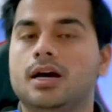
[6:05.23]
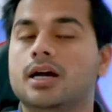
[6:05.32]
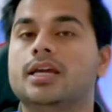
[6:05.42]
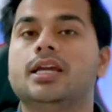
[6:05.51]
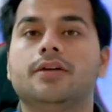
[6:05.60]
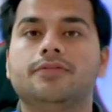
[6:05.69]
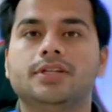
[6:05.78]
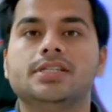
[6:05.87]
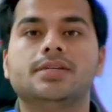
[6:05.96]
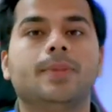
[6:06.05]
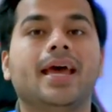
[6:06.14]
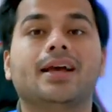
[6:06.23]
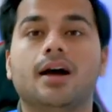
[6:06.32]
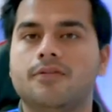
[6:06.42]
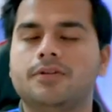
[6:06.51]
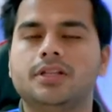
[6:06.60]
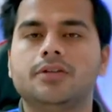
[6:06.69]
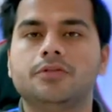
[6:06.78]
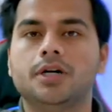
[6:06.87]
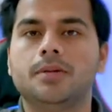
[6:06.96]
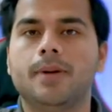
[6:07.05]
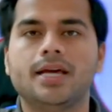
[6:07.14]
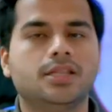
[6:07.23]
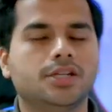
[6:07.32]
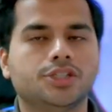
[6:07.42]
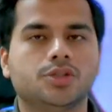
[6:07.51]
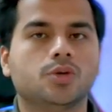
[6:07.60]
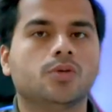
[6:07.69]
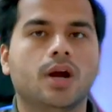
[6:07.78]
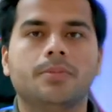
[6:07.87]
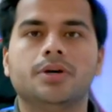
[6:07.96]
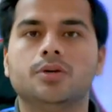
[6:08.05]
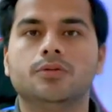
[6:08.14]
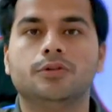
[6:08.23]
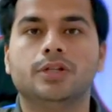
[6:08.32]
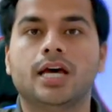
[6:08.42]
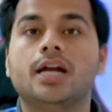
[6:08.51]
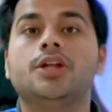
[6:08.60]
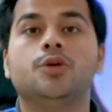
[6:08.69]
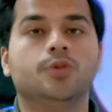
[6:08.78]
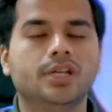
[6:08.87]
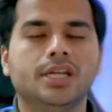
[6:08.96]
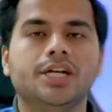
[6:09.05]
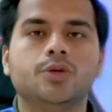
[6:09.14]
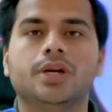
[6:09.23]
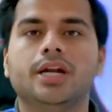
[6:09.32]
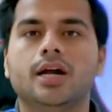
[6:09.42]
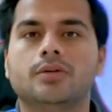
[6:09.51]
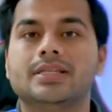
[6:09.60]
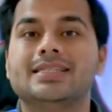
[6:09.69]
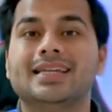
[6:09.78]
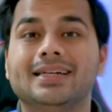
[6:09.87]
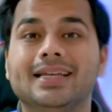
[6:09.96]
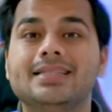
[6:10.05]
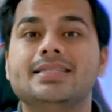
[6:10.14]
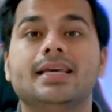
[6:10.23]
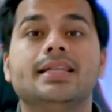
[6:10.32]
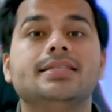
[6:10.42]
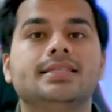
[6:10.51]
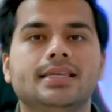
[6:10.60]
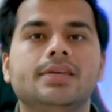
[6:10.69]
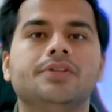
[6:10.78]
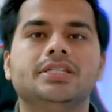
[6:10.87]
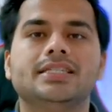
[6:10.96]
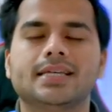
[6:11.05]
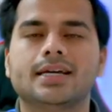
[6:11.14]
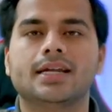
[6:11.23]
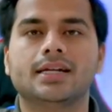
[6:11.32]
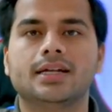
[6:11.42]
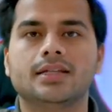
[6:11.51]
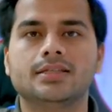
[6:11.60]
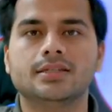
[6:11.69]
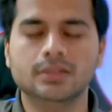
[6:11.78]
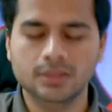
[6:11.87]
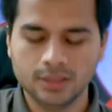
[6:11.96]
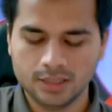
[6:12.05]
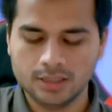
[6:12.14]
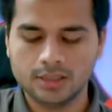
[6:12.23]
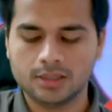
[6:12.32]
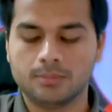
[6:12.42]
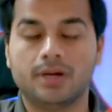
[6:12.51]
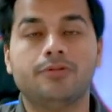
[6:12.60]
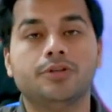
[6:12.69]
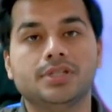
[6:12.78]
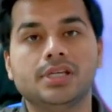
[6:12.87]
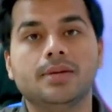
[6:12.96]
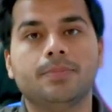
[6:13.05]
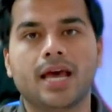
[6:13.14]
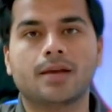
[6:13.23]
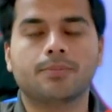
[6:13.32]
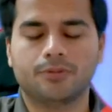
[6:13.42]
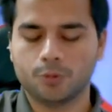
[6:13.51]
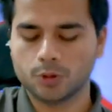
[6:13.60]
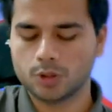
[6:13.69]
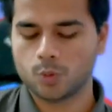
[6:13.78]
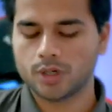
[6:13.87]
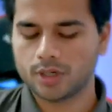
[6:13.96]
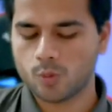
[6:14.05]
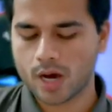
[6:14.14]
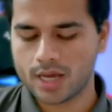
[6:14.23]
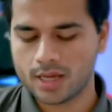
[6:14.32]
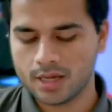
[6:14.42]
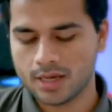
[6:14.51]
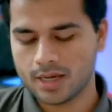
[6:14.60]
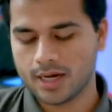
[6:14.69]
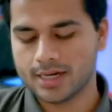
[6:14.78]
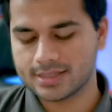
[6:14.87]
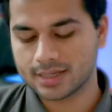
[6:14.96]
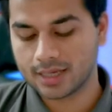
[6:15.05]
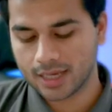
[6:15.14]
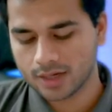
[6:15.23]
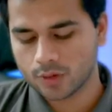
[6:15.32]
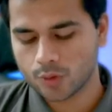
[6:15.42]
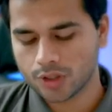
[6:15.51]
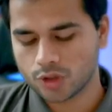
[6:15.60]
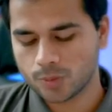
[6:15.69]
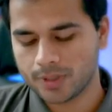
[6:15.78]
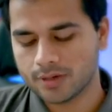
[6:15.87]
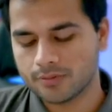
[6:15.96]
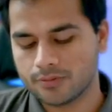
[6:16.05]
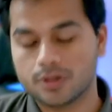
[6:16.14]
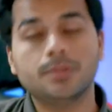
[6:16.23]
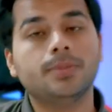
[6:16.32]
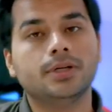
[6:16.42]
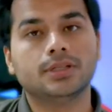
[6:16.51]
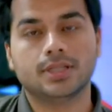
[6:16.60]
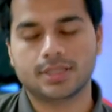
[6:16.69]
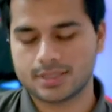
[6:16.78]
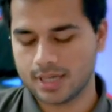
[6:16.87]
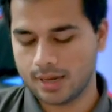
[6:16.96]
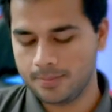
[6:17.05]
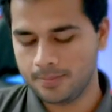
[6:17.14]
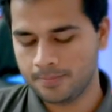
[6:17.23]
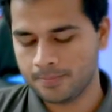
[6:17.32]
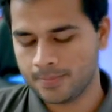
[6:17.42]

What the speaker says: again, if there is a blank after the word by, there is no grammar rule for that. You will need to read out the sentence and see which is the correct answer. But if you see a blank before the word by, it is again going to be a verb this time.